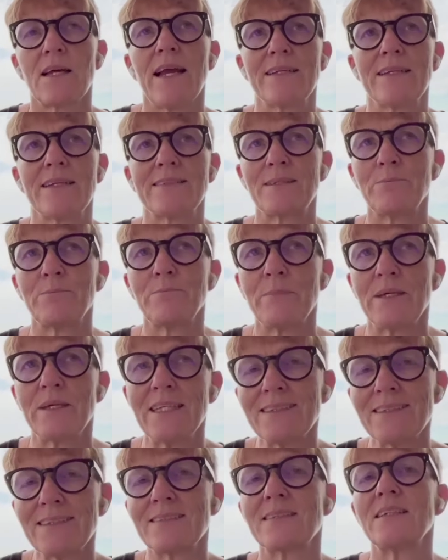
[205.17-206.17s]
and the
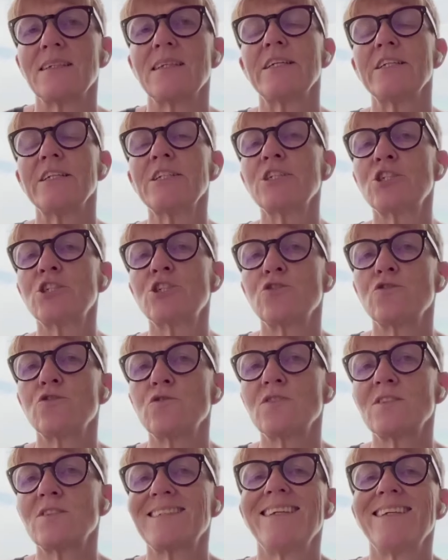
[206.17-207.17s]
mint
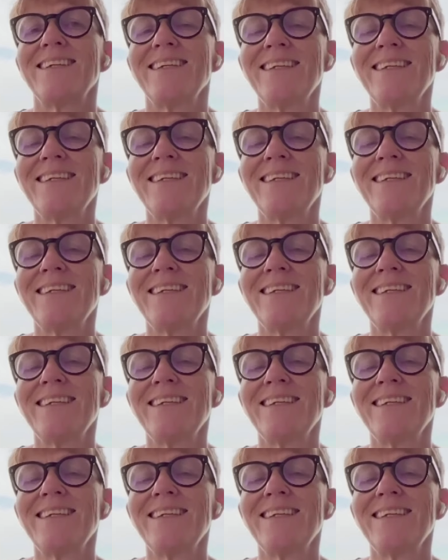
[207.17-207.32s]
issues